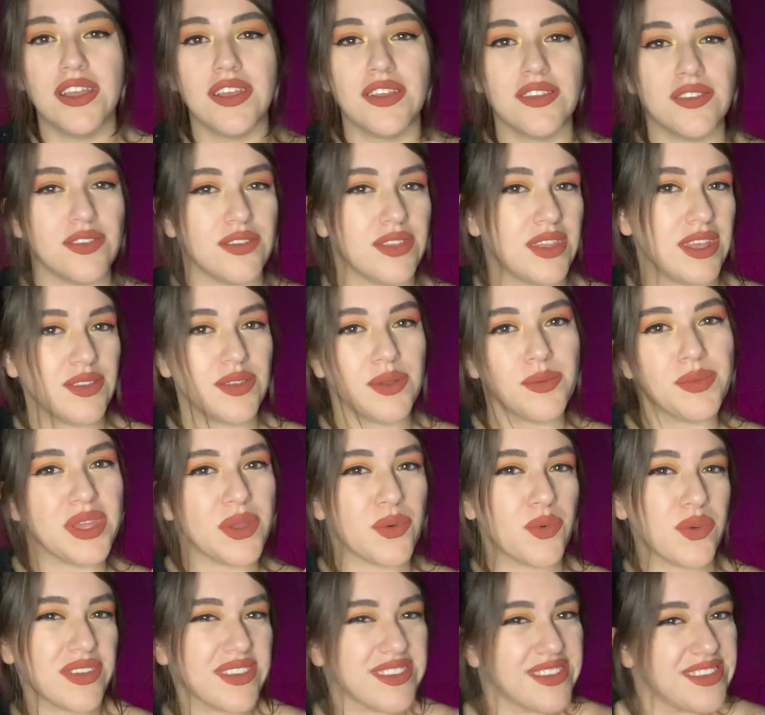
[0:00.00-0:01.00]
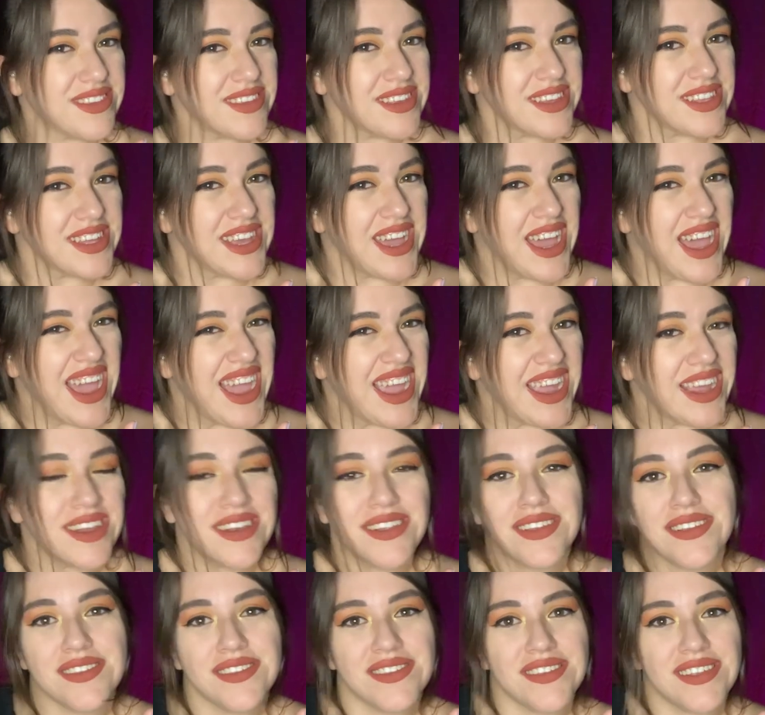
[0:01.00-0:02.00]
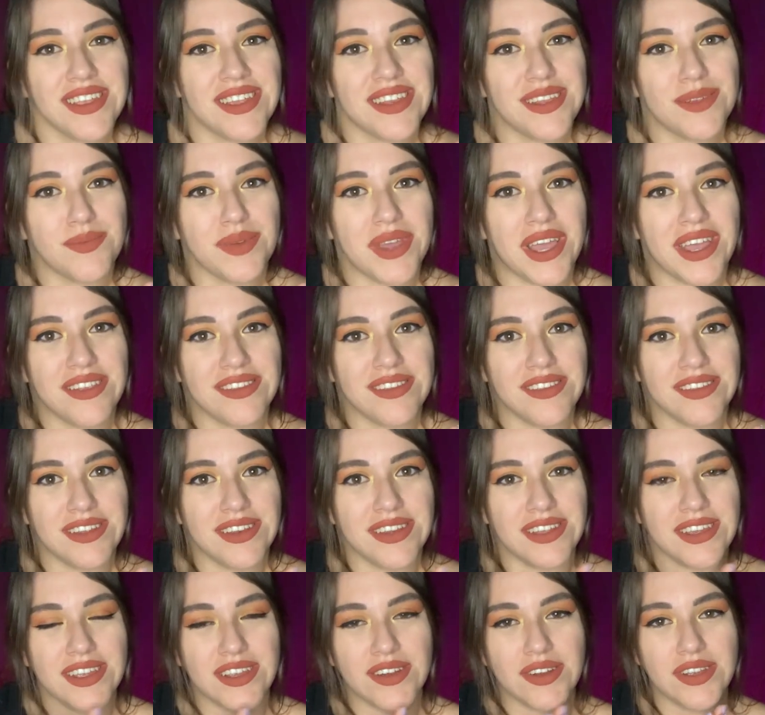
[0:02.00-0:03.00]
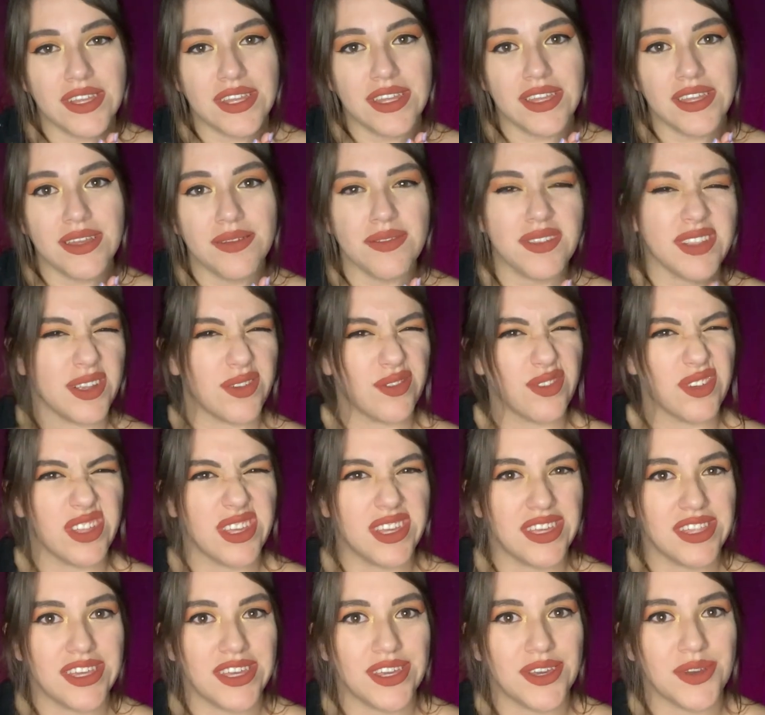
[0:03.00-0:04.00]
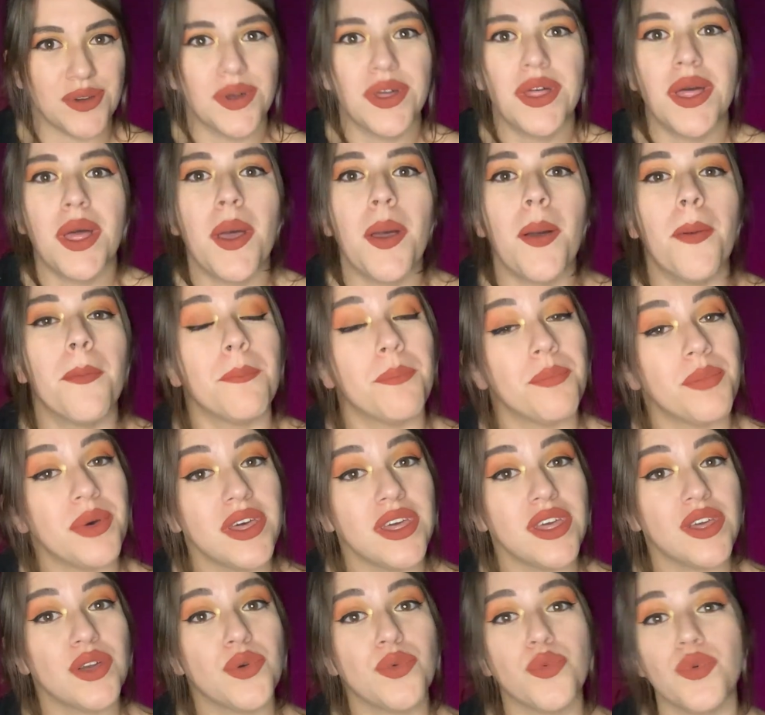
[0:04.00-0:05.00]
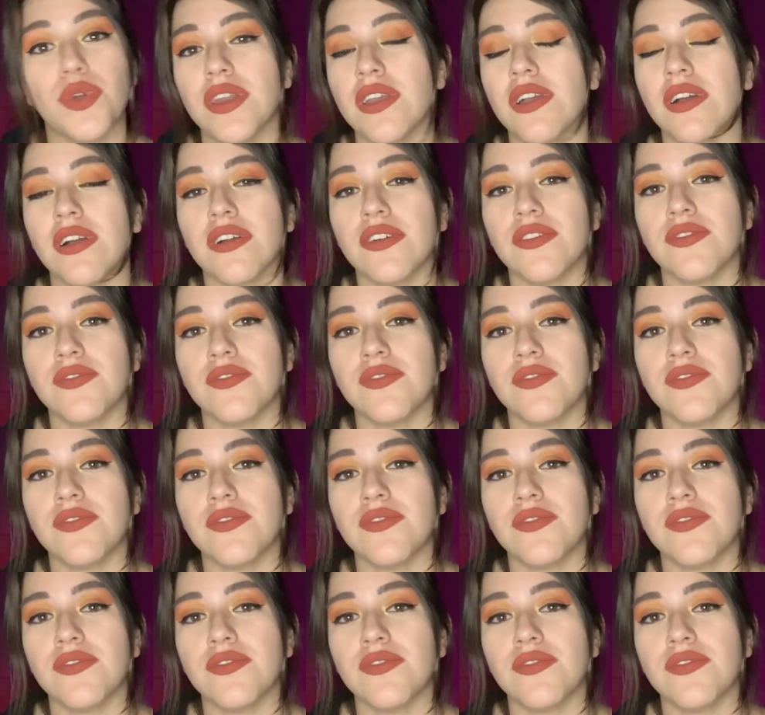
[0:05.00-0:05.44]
So that's I'm like, we're kind of staying in Pasadena area, not really though, but we are